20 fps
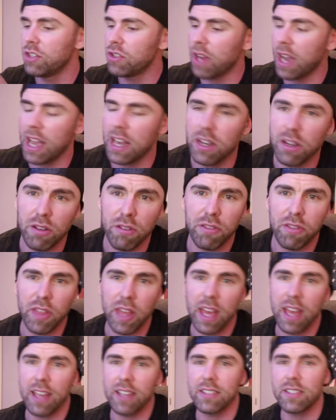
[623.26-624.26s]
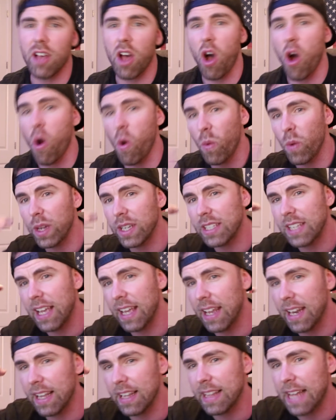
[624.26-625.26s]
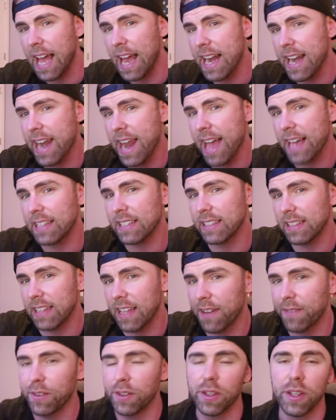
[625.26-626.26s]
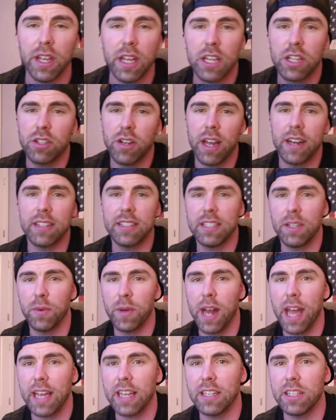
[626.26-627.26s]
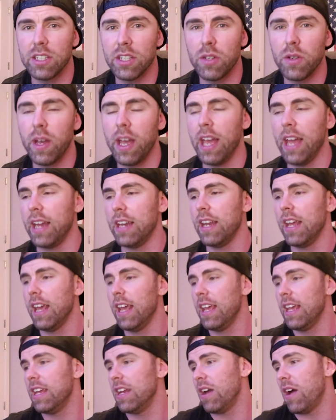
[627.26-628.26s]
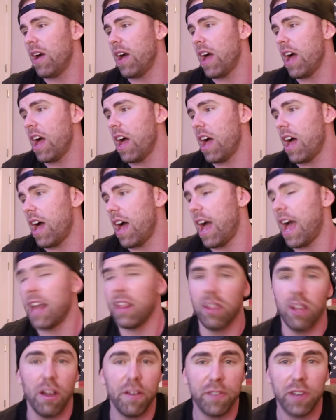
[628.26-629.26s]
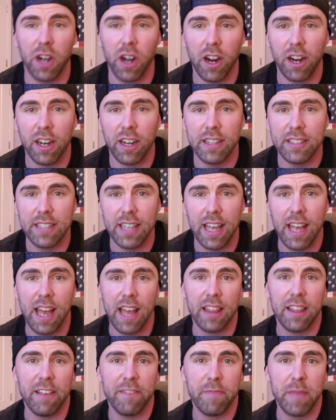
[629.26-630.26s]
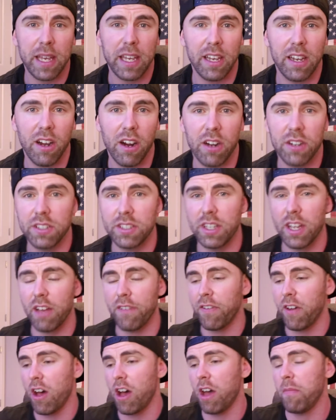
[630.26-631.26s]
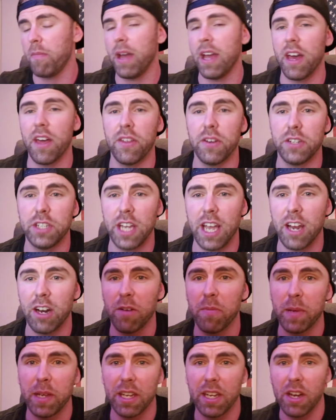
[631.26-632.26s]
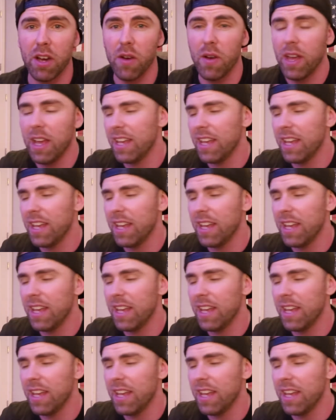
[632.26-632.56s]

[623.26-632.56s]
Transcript: trying new things, always hitting that next level, trying to see what I can do. And, you know, I love car content. I love making car stuff on my other channel, but you know,